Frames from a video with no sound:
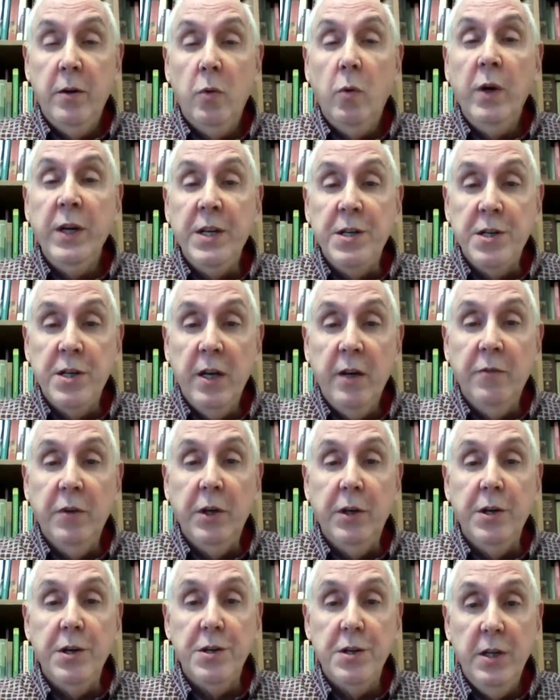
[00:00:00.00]

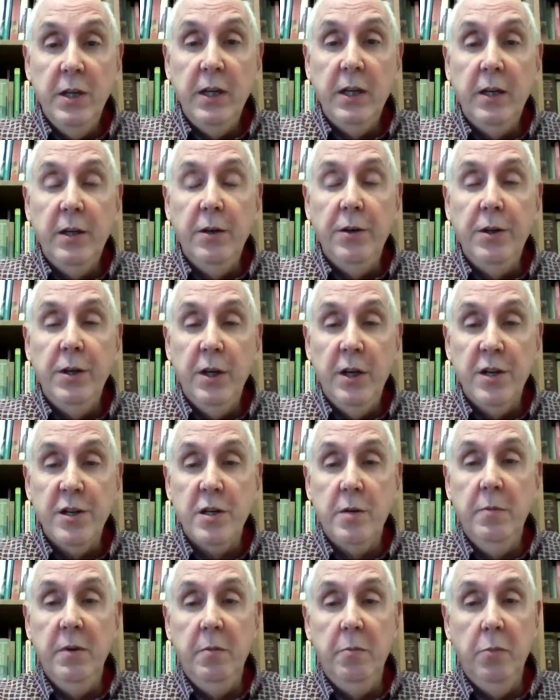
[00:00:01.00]
27 distinct New
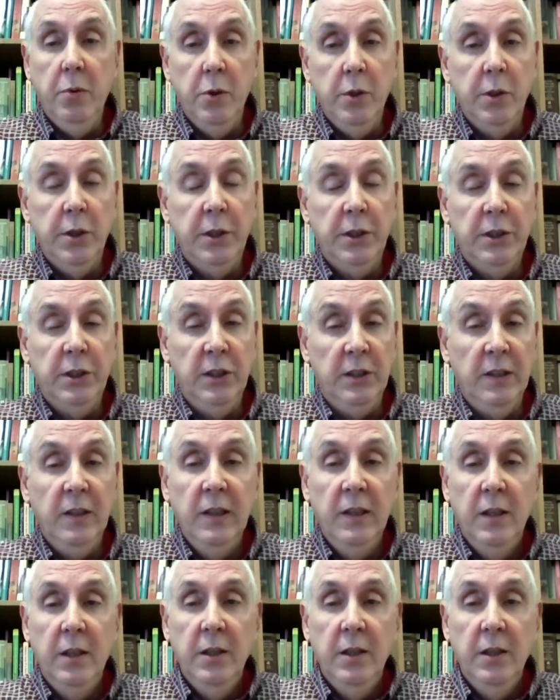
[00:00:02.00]
Testament books and